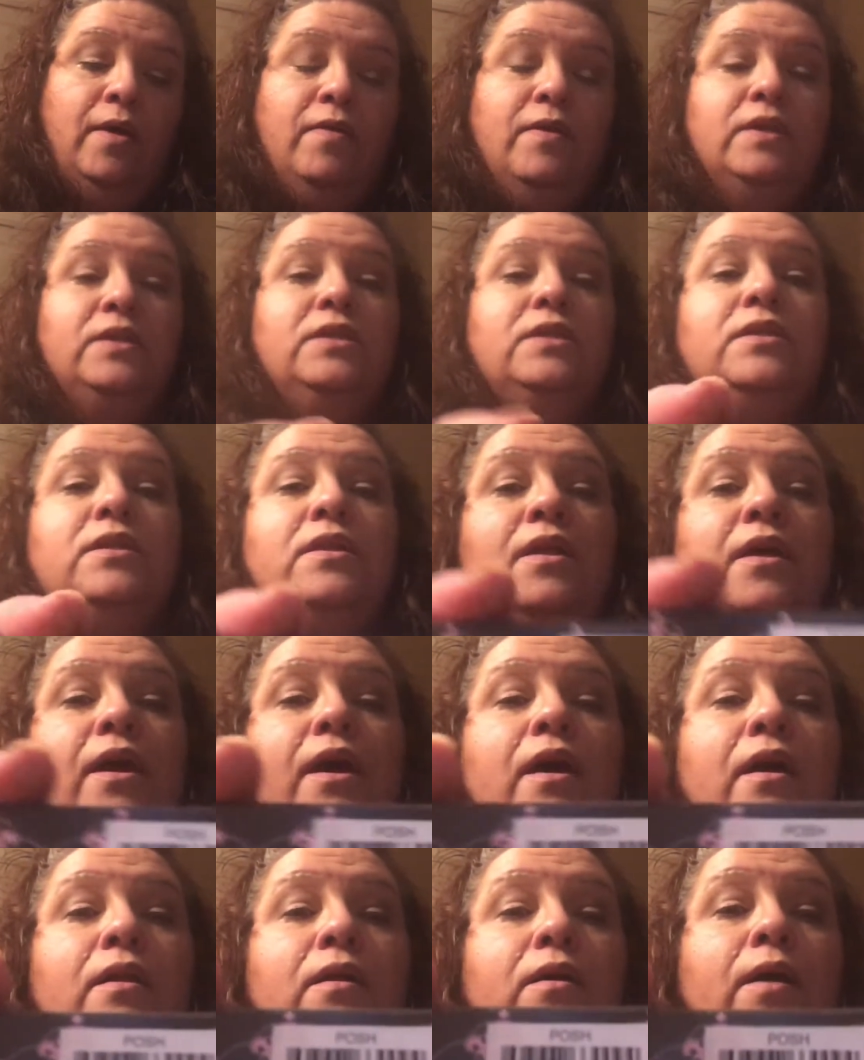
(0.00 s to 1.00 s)
This is in the
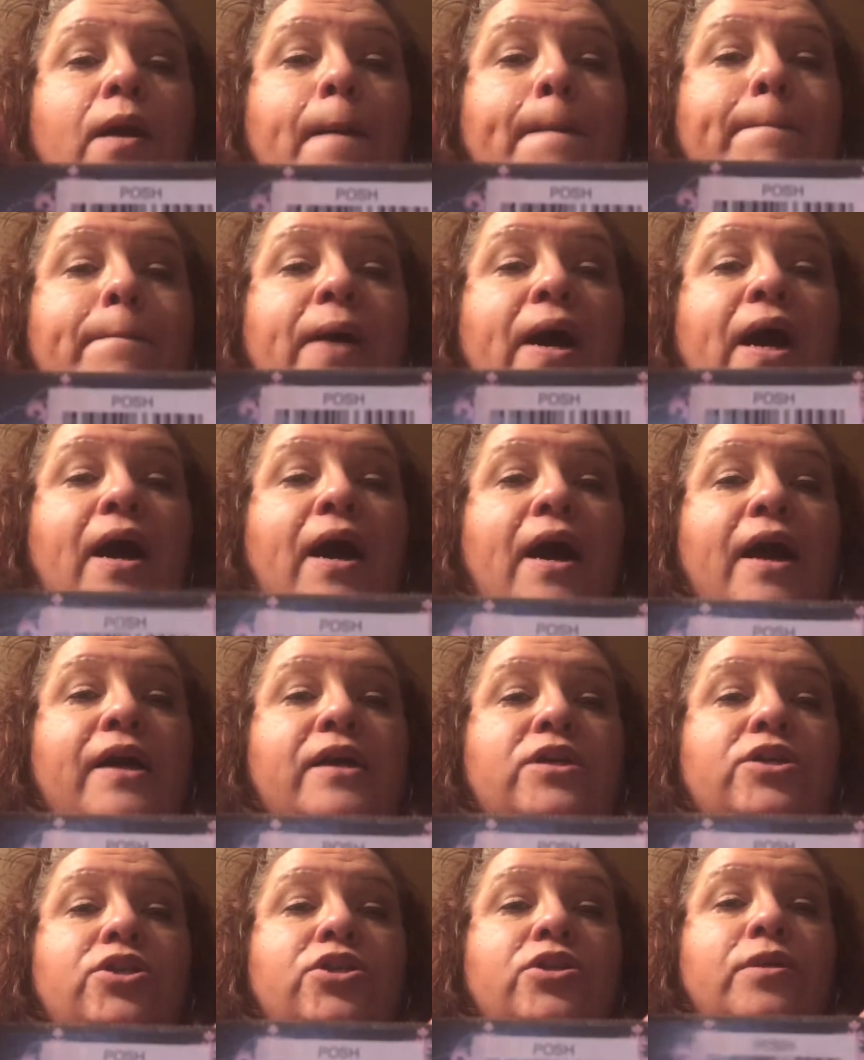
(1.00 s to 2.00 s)
color
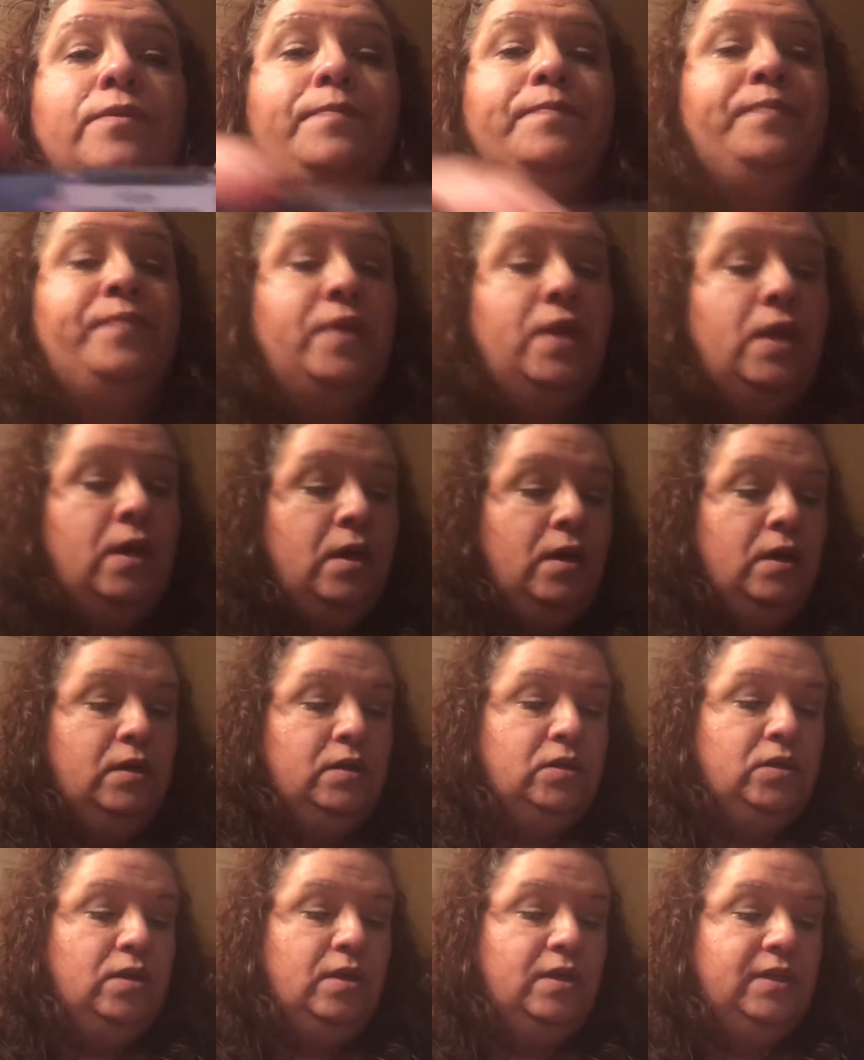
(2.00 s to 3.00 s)
Posh.
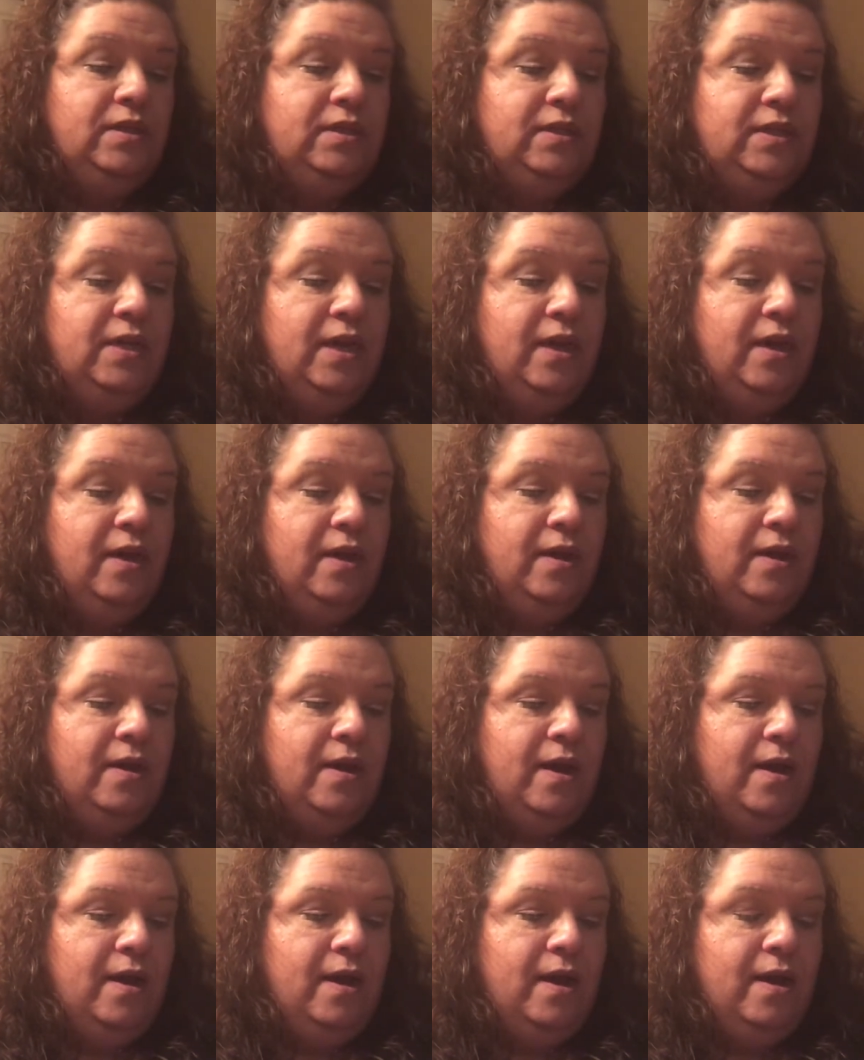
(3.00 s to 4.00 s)
So let's take it
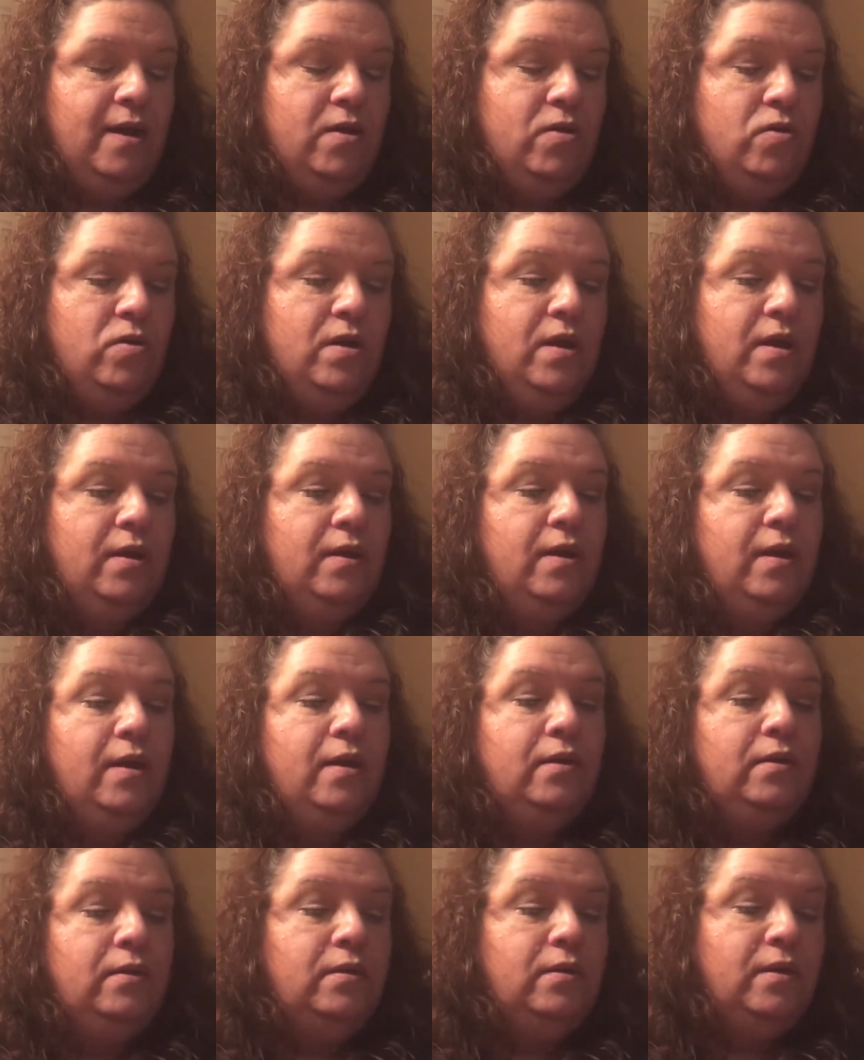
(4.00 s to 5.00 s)
out and take
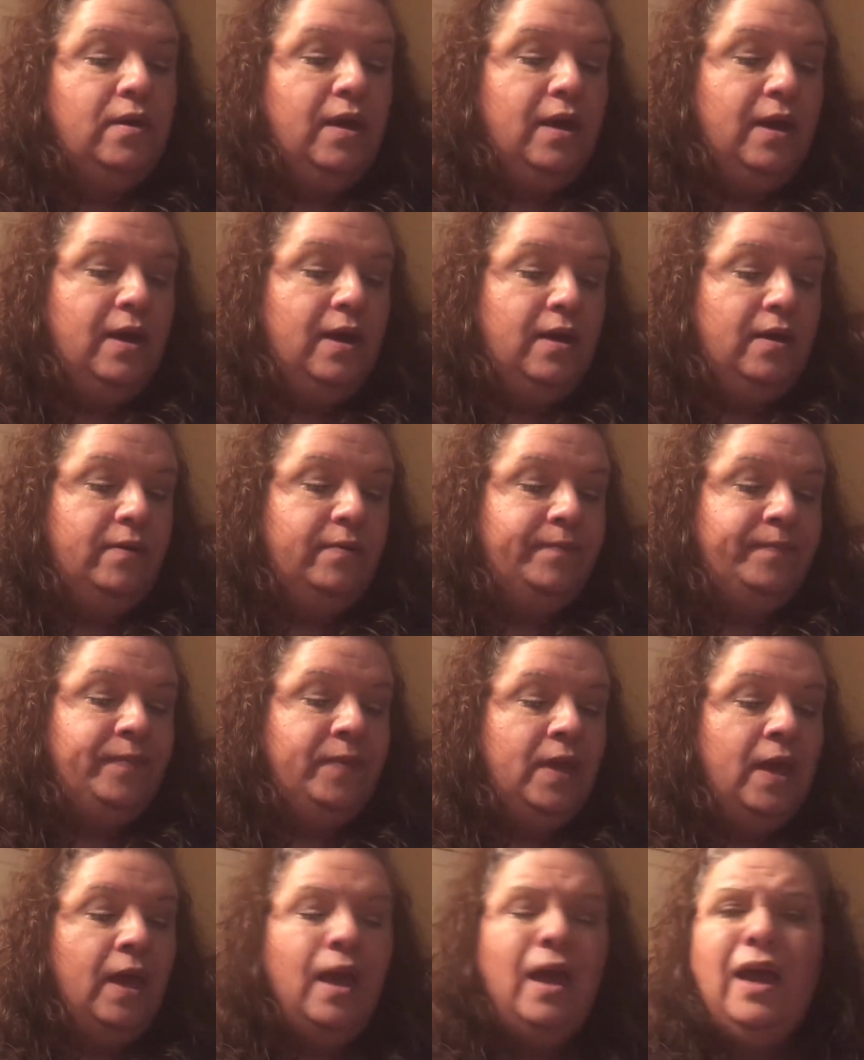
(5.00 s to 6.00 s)
a look at it.
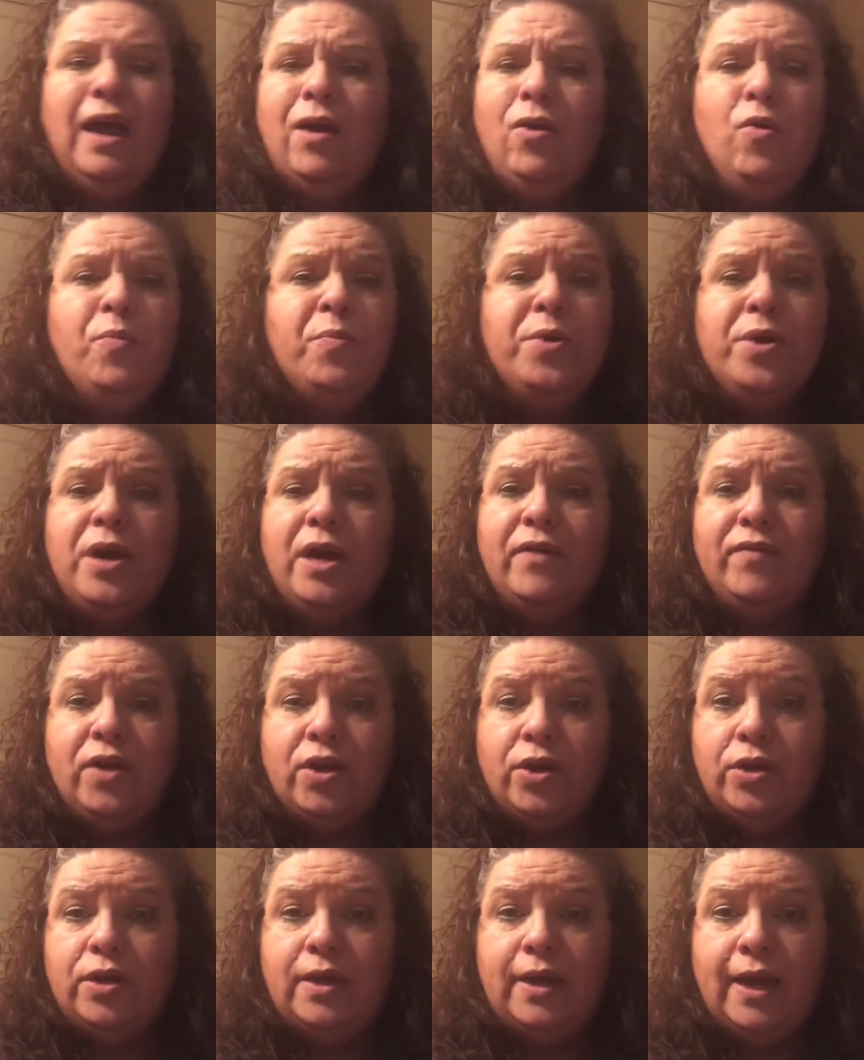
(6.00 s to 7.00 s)
I hope you're having a
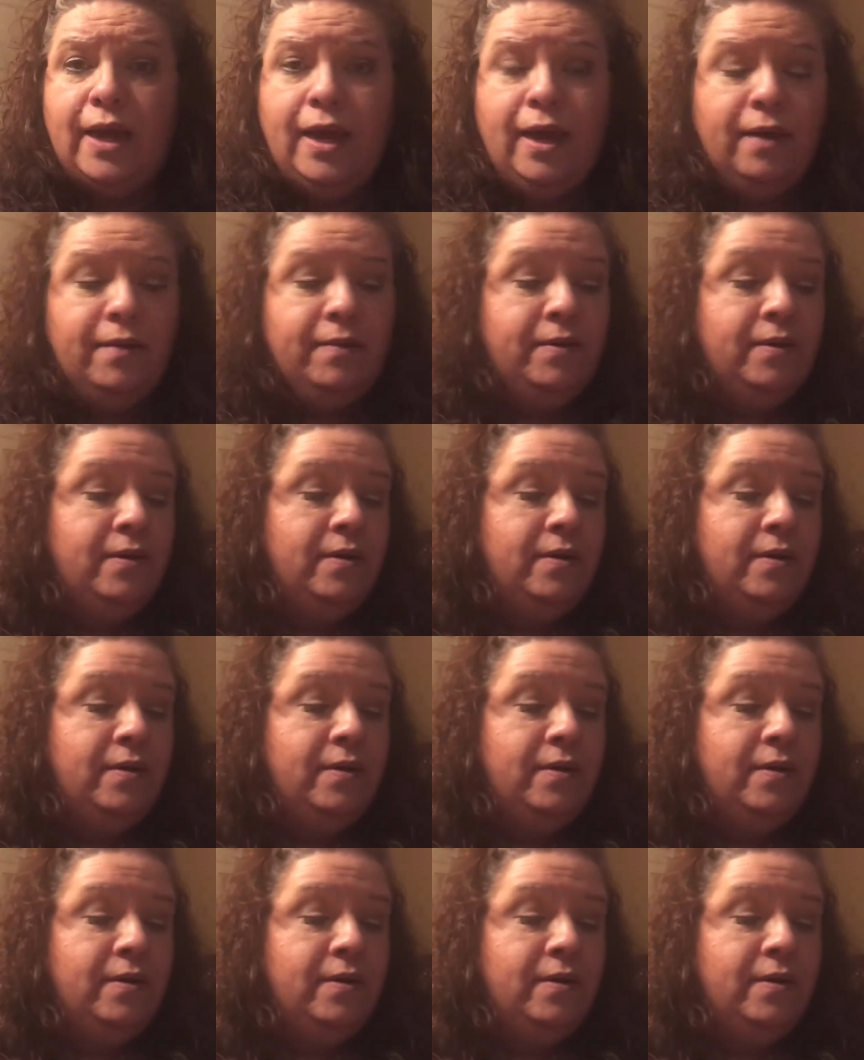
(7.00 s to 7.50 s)
good day.